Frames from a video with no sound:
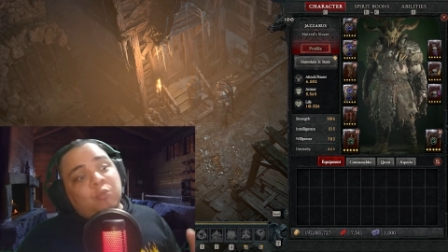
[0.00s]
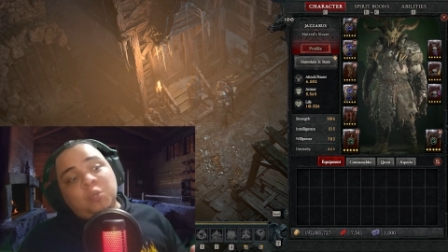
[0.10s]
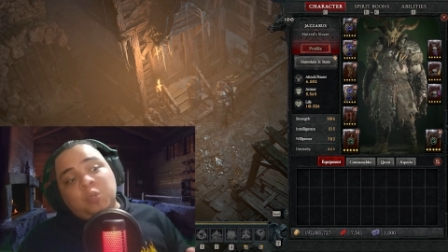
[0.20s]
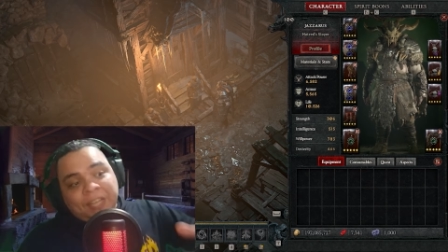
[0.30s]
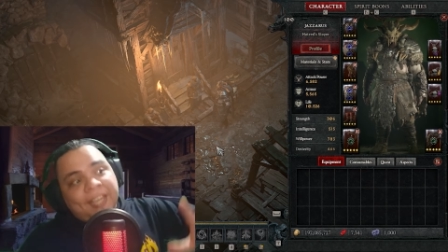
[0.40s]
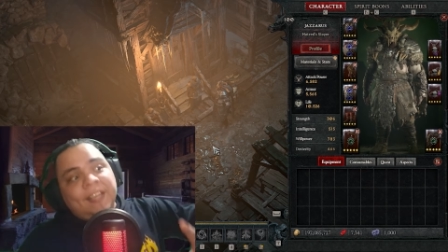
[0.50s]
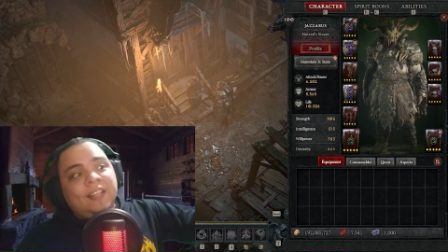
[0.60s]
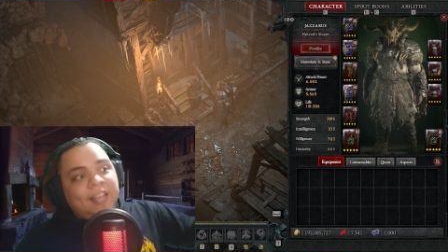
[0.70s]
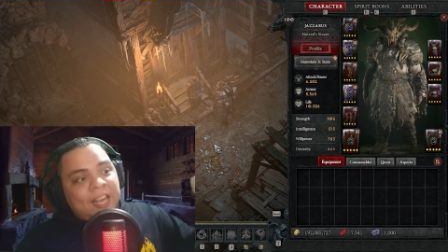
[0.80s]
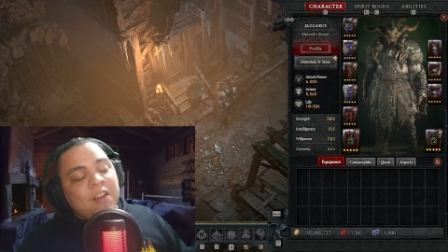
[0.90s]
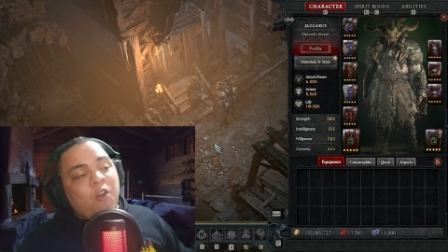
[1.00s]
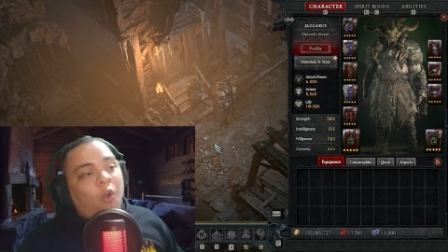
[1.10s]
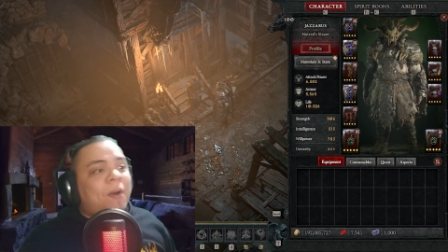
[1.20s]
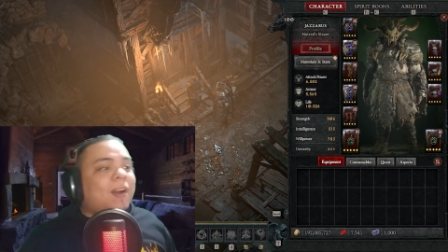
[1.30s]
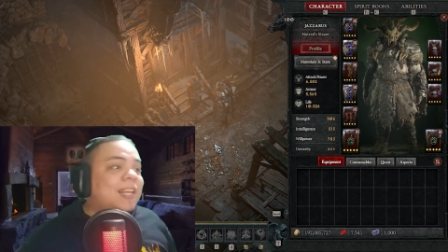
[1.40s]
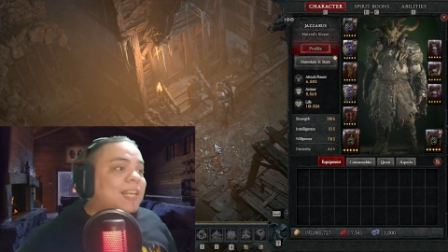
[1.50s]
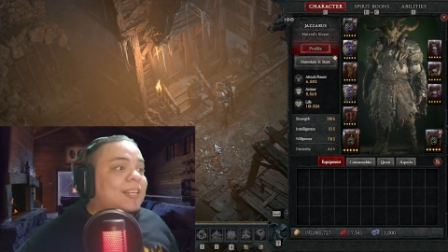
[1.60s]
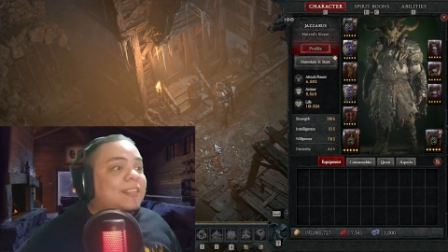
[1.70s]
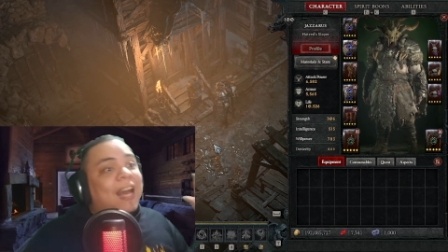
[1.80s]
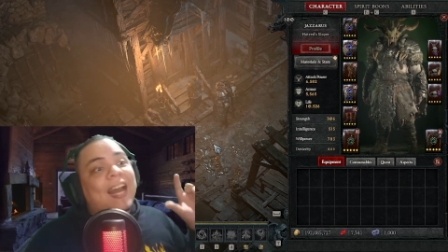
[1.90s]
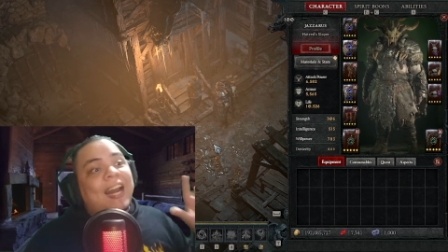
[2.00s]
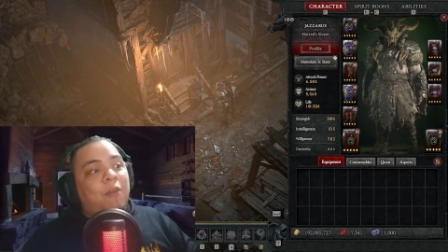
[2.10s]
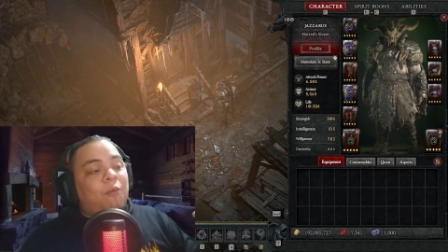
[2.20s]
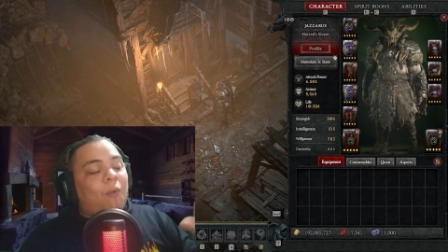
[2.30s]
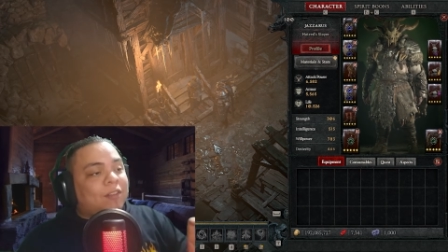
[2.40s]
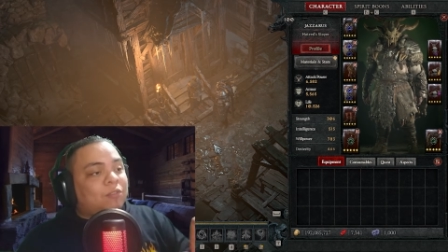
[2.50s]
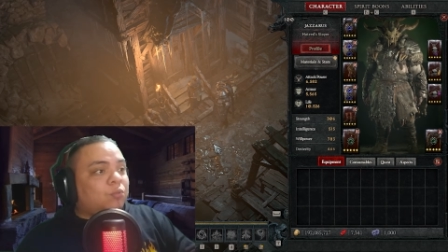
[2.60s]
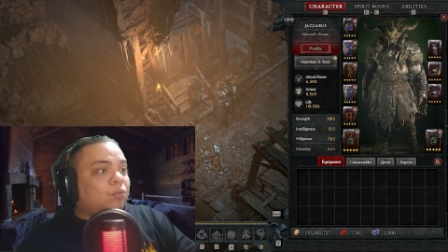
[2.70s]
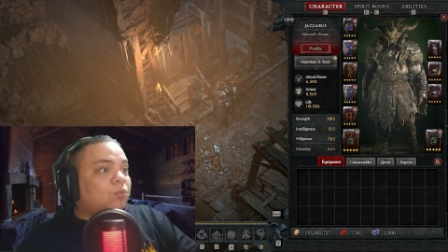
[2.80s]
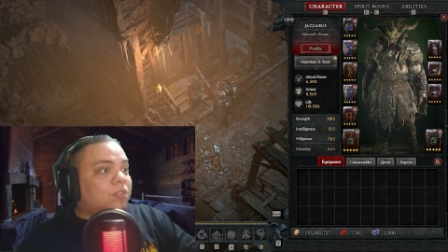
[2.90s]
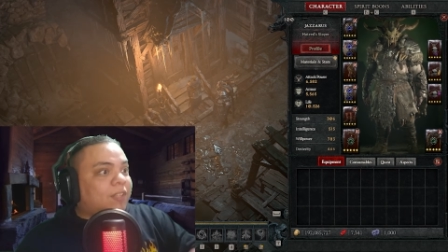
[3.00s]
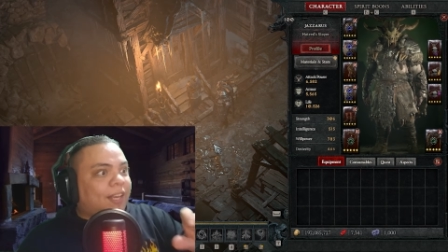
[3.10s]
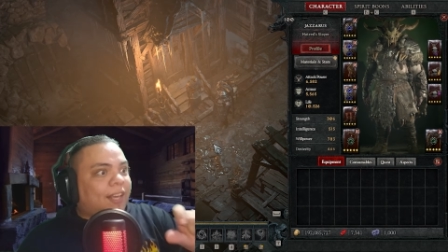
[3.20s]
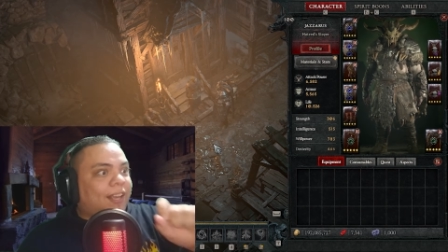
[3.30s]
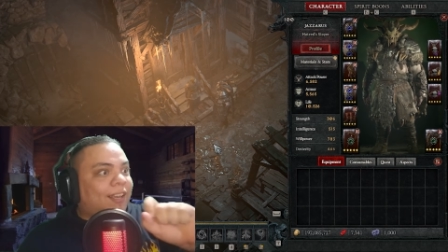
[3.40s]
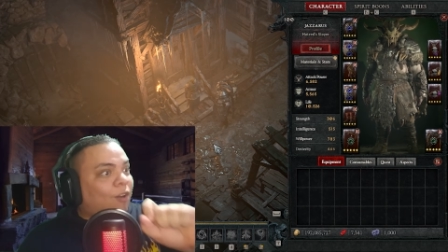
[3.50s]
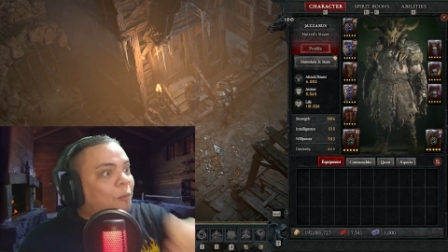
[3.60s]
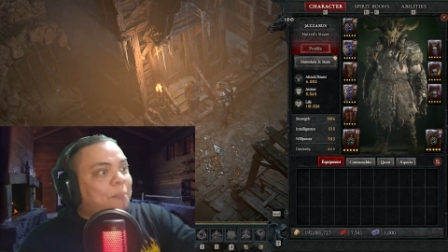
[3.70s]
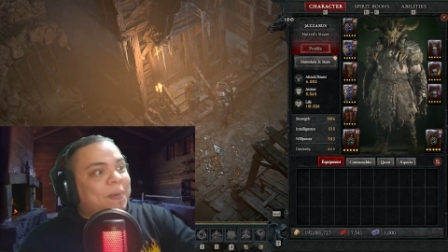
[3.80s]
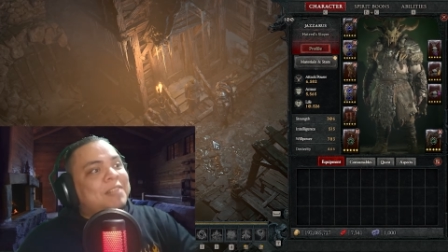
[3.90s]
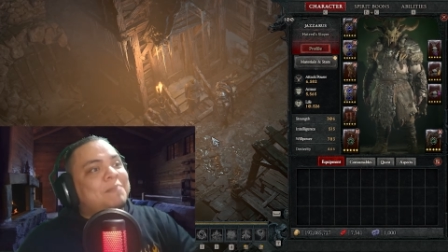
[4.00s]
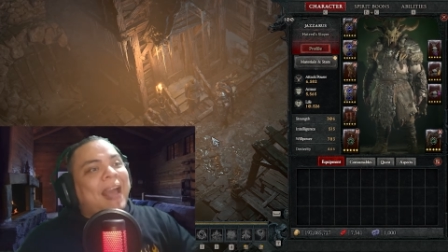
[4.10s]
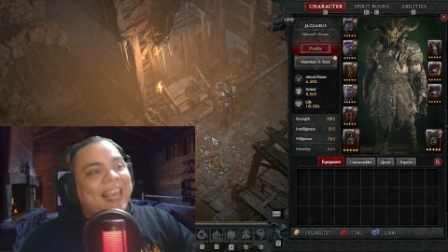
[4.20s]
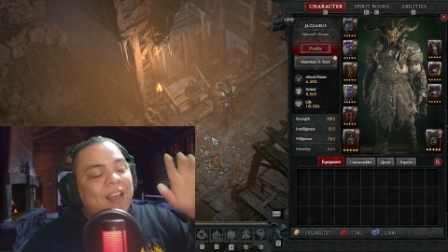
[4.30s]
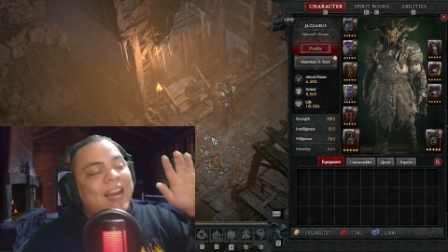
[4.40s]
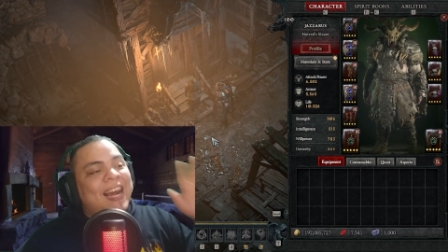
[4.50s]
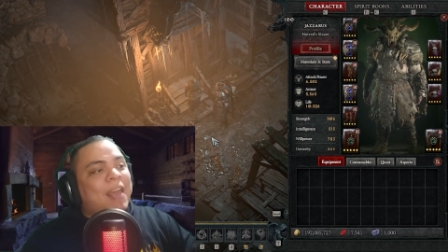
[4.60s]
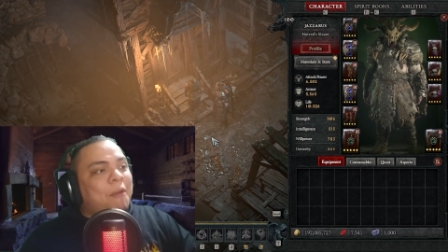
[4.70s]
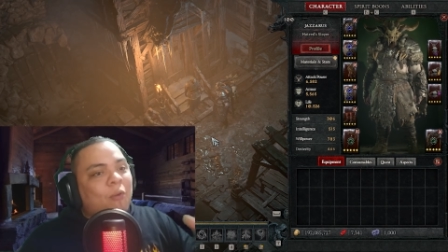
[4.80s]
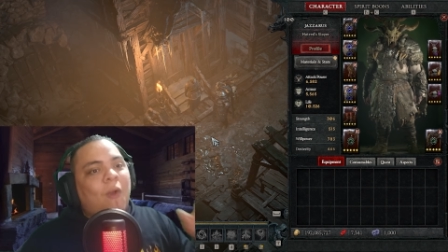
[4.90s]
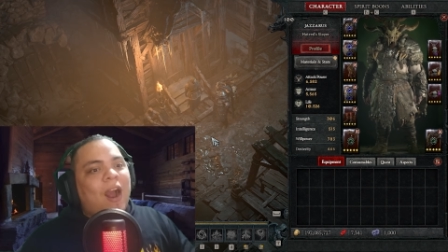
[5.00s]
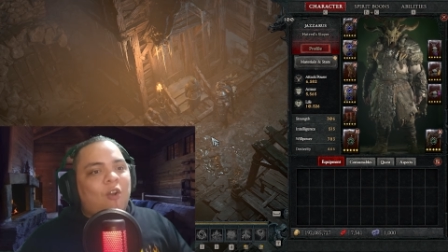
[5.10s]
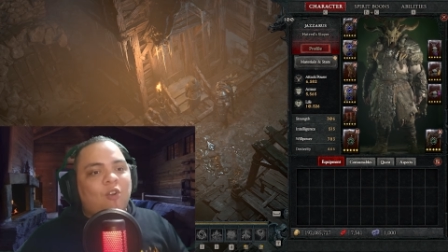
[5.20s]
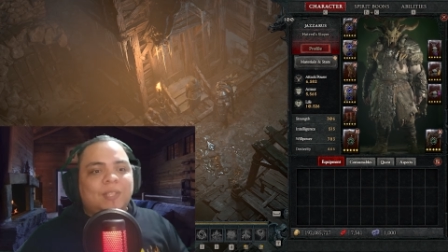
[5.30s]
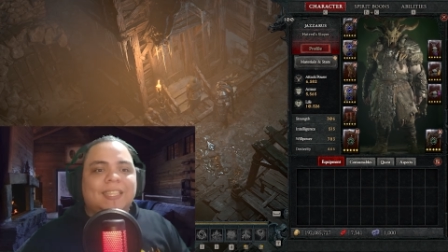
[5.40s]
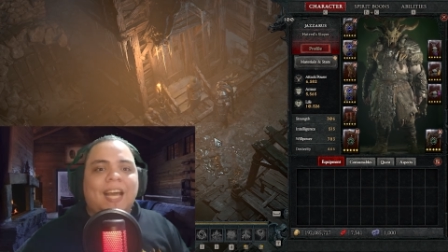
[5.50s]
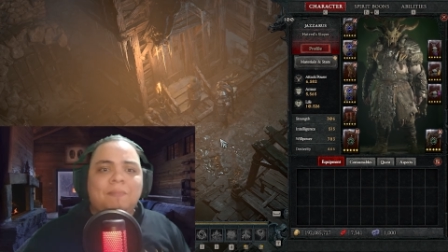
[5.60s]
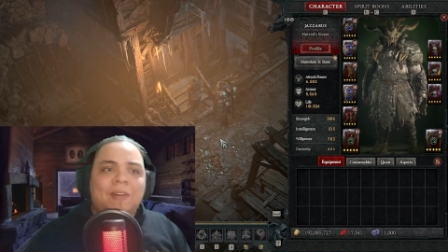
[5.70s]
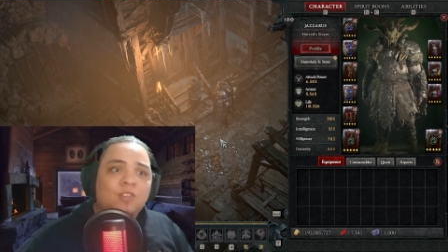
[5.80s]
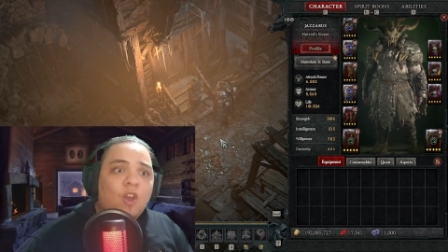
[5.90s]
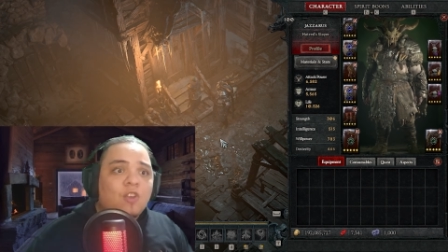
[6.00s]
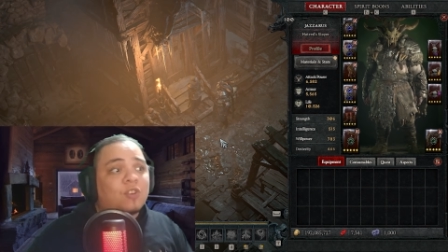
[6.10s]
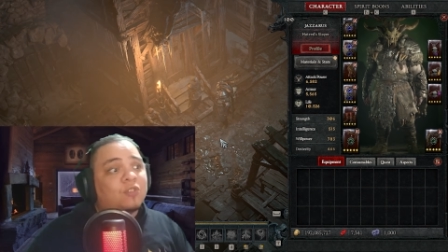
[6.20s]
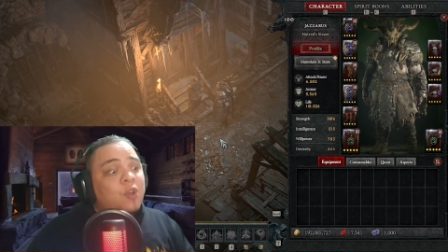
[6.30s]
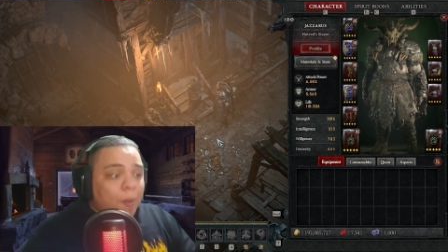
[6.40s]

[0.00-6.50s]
to kill uh, over Lilith, and I want to uh, complete my level one hundred Nightmare Dungeon,